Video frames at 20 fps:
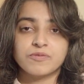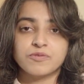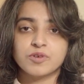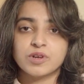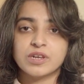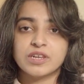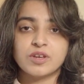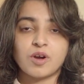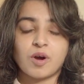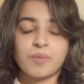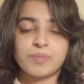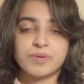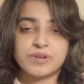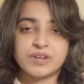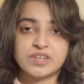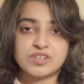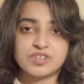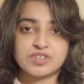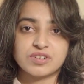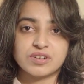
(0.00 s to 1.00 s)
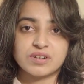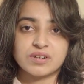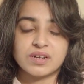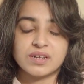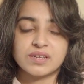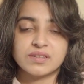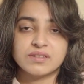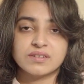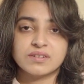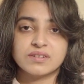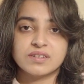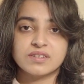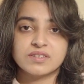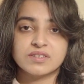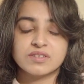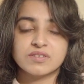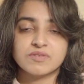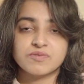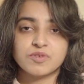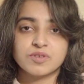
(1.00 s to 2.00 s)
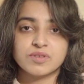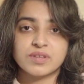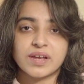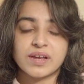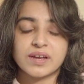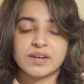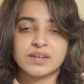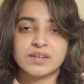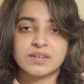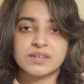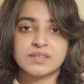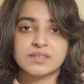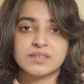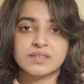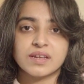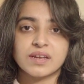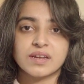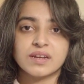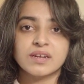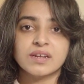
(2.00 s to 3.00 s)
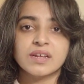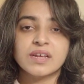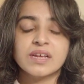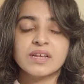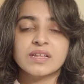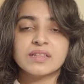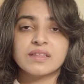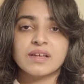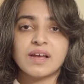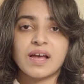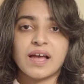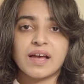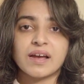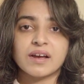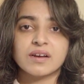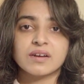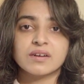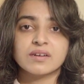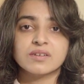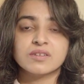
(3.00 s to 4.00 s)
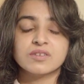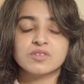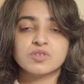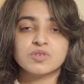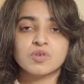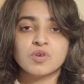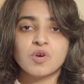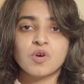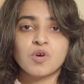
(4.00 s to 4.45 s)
fully operational. And the reason for that is that the hackers